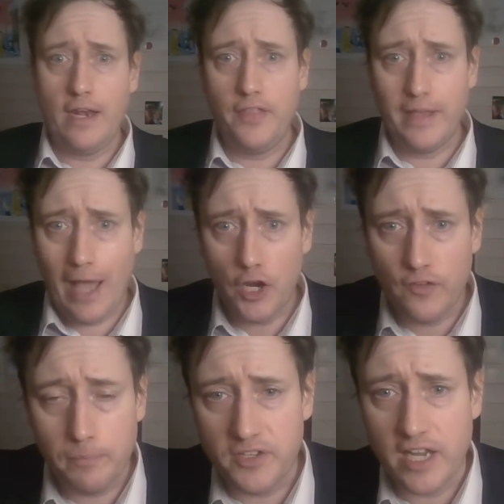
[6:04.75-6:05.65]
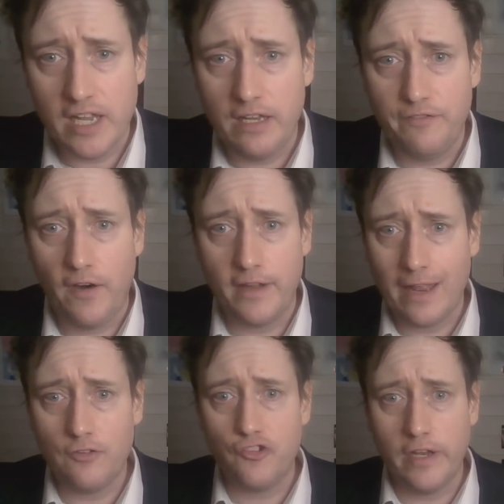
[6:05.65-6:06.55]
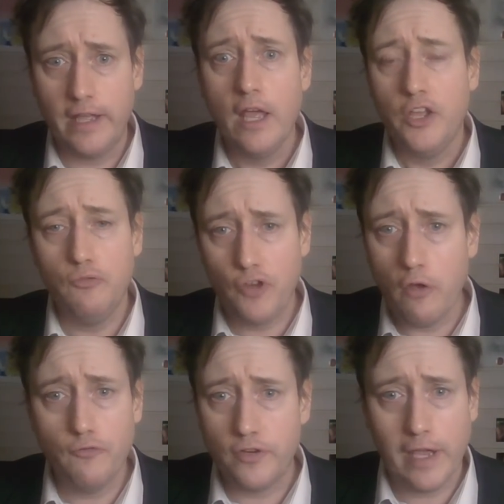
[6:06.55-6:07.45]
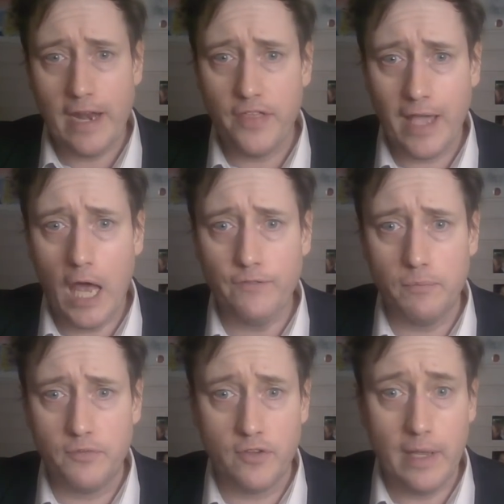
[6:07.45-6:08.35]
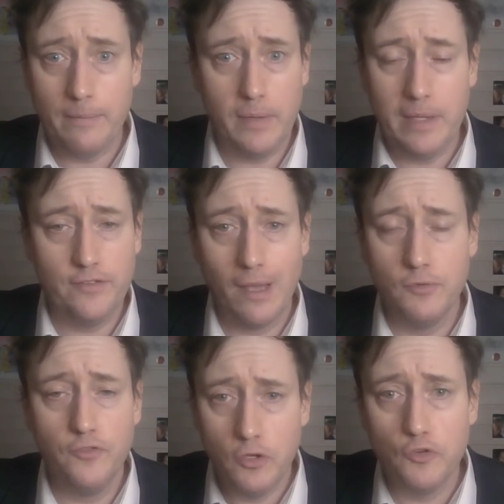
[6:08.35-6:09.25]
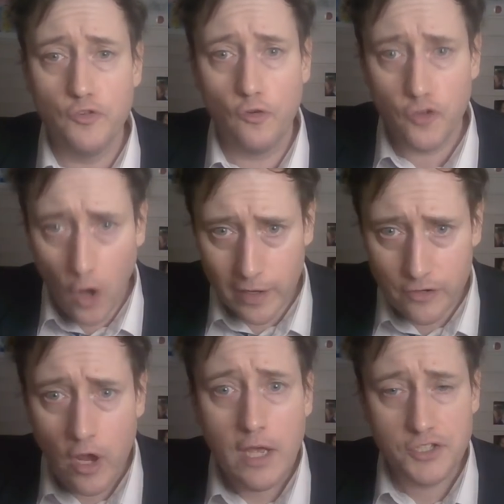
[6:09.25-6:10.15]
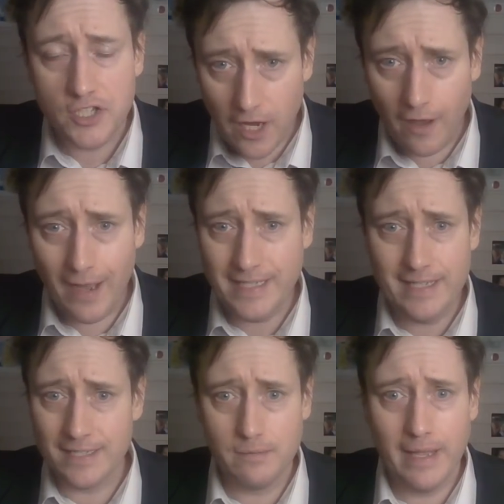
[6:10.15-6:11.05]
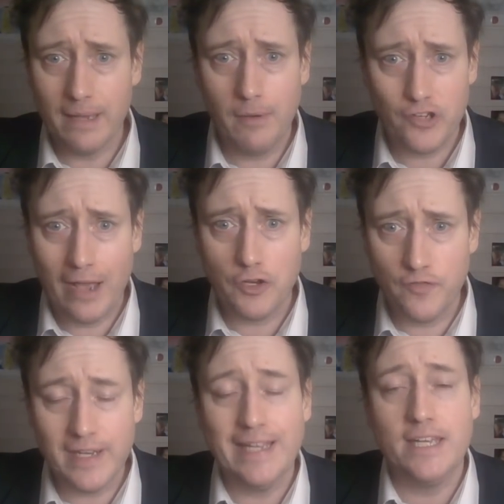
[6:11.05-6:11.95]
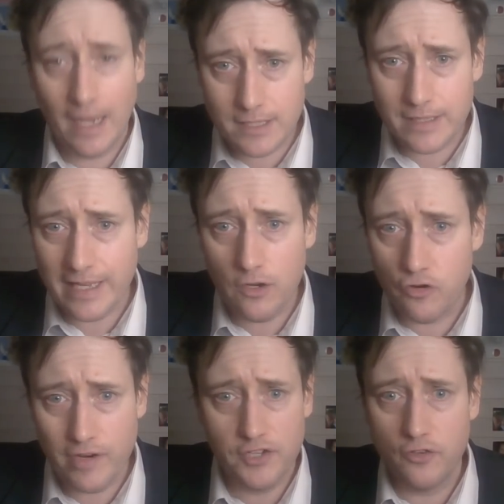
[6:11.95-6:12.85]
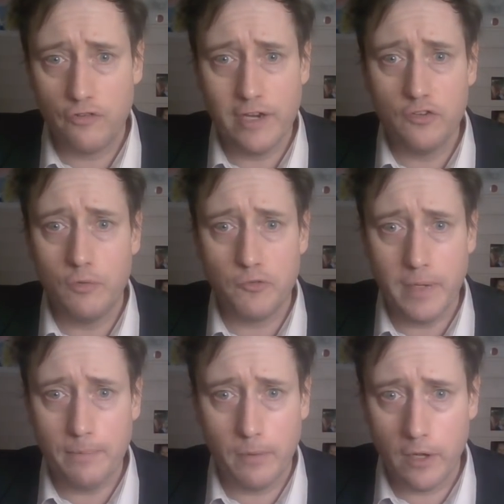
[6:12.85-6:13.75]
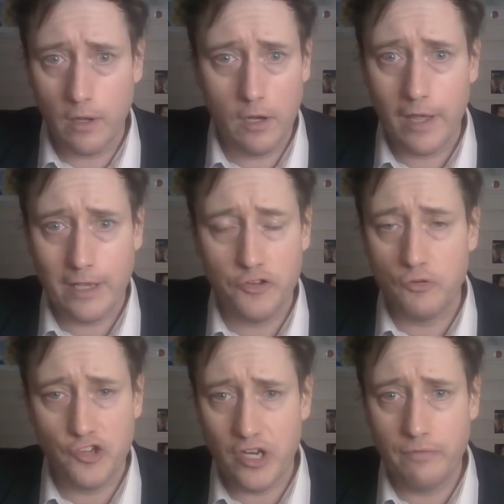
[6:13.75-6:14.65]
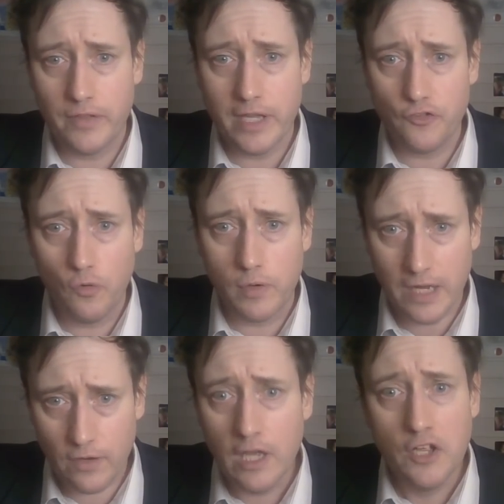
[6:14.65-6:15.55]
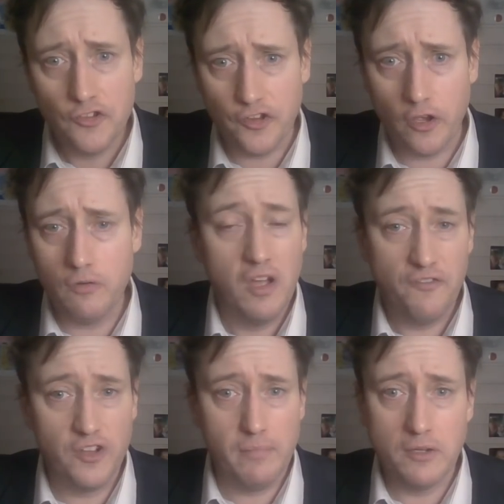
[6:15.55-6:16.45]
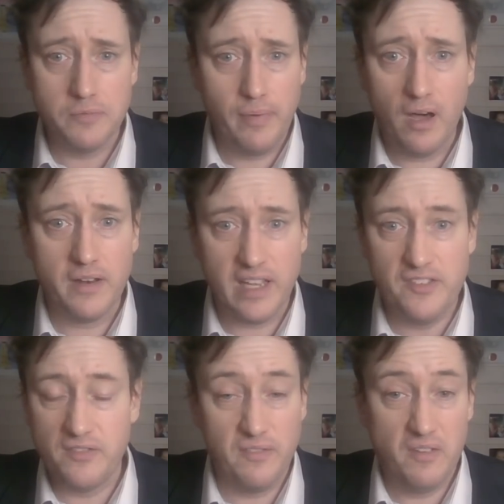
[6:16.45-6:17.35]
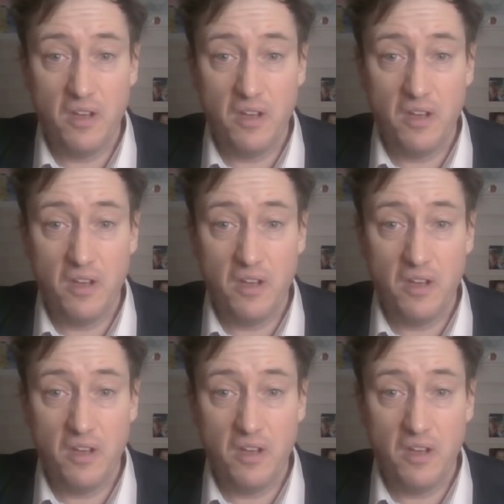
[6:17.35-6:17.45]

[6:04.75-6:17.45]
anything out of it, particularly financially. You don't get anything out of it in terms of useful knowledge. Society doesn't make much out of it. It doesn't increase the degree to which people are likely to achieve things or whatever. So for the most part, it's